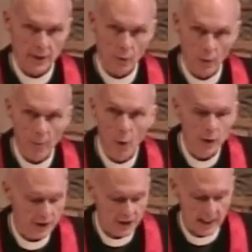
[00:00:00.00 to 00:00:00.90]
The
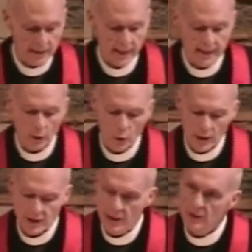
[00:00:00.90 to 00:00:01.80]
report said that
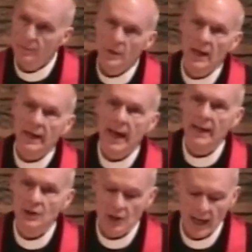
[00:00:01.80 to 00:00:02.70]
criticism
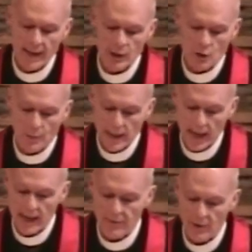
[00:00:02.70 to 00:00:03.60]
can change
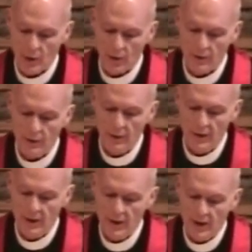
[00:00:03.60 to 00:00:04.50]
behavior,
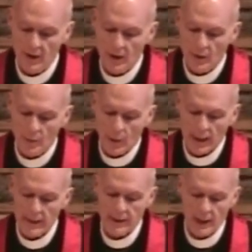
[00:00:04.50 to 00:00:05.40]

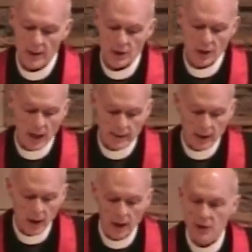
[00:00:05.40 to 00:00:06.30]
but it does
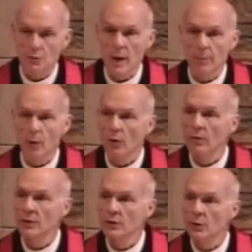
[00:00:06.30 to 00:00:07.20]
not cause
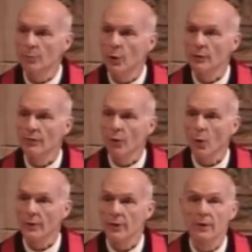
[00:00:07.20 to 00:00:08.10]
people to put
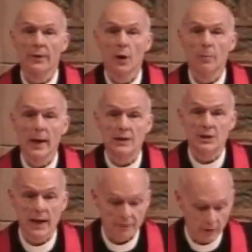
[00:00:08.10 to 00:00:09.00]
forth their best